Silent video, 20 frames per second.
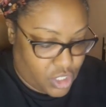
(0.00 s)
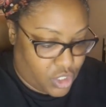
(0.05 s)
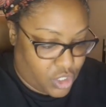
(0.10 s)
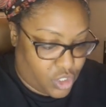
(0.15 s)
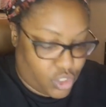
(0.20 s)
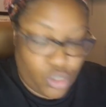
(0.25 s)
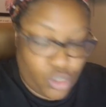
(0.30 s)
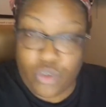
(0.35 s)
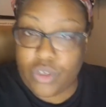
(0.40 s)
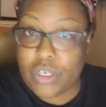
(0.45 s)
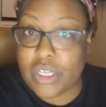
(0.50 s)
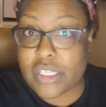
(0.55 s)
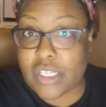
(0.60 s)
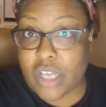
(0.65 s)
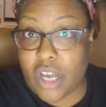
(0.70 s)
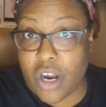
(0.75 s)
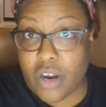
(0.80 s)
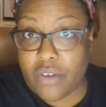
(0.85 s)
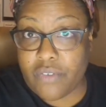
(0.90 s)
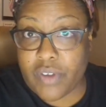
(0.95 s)
You
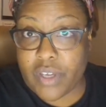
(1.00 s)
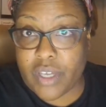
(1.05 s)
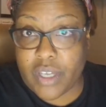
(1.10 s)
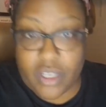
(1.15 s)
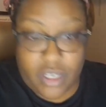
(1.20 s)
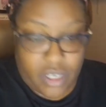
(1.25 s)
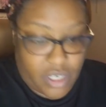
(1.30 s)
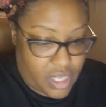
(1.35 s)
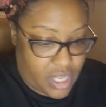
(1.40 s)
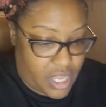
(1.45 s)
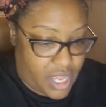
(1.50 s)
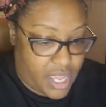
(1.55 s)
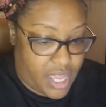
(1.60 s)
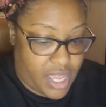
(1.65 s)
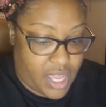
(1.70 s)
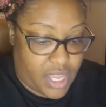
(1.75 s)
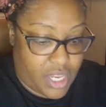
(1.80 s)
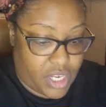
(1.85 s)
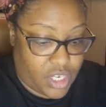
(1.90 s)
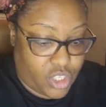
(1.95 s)
deserve it,
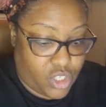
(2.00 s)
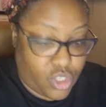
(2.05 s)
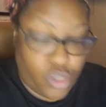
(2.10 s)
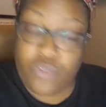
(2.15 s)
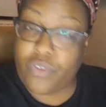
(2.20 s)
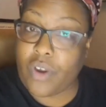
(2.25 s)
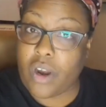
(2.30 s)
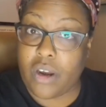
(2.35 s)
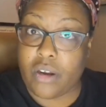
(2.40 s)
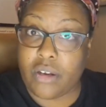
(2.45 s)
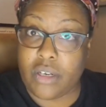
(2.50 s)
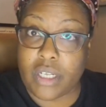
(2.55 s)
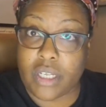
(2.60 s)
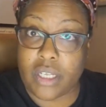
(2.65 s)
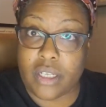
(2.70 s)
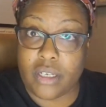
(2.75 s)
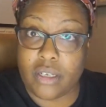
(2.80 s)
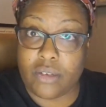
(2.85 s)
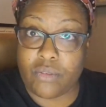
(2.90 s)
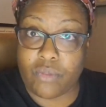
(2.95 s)
and you've earned
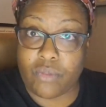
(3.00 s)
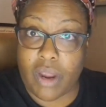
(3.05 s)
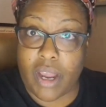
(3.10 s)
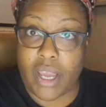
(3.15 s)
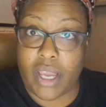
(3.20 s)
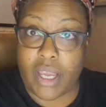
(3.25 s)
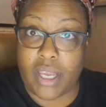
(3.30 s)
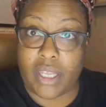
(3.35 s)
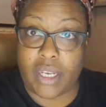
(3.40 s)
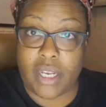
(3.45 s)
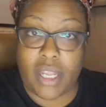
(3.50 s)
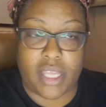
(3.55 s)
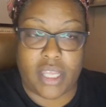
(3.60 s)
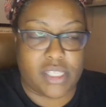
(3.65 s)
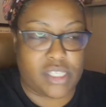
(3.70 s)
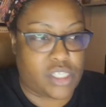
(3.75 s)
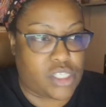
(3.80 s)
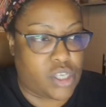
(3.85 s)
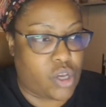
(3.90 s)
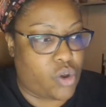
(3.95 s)
it, right?
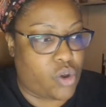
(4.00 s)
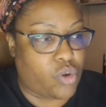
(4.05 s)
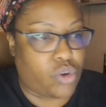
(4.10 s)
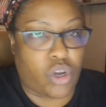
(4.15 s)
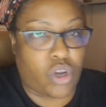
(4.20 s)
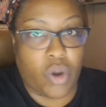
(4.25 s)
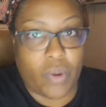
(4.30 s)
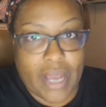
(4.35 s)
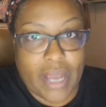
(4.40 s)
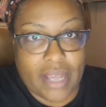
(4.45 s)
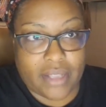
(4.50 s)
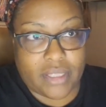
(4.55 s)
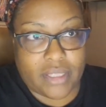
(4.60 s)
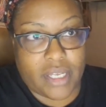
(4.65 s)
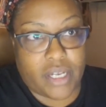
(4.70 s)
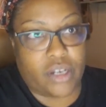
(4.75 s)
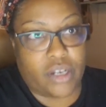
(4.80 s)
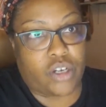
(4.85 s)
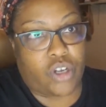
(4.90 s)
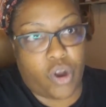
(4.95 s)
And so go out
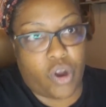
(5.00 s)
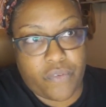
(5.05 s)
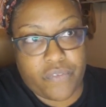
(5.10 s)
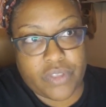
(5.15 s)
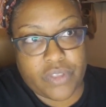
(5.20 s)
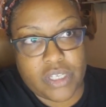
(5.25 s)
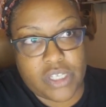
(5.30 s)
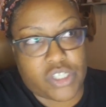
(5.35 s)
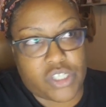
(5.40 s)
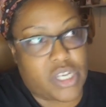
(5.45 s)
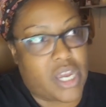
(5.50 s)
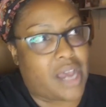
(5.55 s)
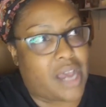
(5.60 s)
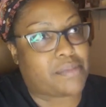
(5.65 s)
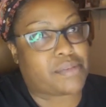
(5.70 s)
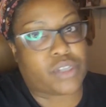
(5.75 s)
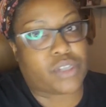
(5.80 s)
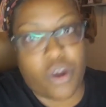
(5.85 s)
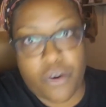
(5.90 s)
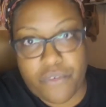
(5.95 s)
there, go for these
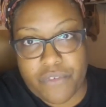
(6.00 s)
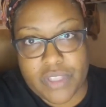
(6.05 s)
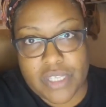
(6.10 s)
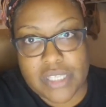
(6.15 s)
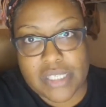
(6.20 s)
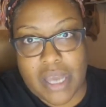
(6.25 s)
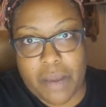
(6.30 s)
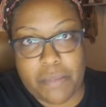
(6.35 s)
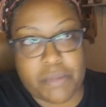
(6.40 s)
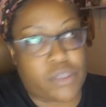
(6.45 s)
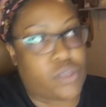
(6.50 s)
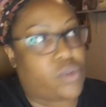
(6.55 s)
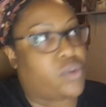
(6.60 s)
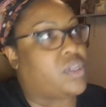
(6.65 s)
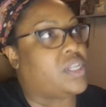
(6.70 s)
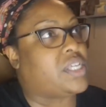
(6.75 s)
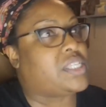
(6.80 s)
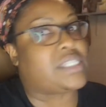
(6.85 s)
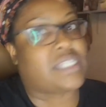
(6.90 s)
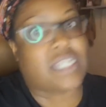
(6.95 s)
jobs, go for these
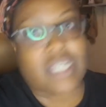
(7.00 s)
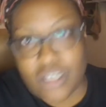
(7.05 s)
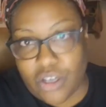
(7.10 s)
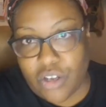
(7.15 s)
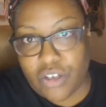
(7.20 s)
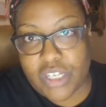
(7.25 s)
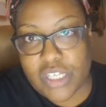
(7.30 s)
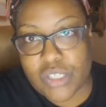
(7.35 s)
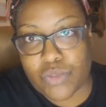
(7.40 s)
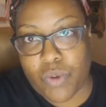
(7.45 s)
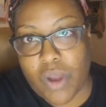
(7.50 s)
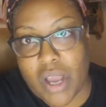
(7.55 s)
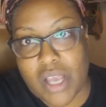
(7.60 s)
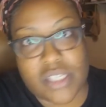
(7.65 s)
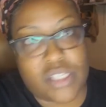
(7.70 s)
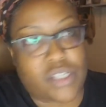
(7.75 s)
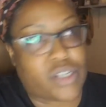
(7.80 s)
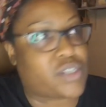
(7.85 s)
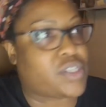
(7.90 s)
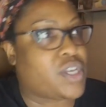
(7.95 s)
opportunities, get on these
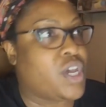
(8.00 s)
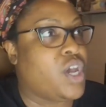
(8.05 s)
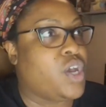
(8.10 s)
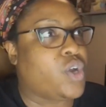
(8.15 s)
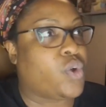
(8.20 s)
rosters.